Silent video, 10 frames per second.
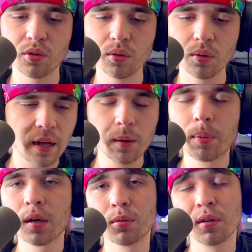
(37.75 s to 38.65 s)
to
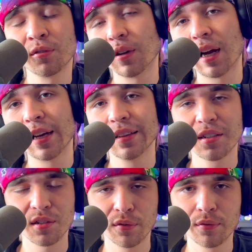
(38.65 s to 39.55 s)
help her refine the
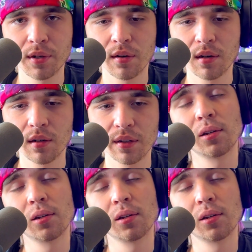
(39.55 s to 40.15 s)
Sephira.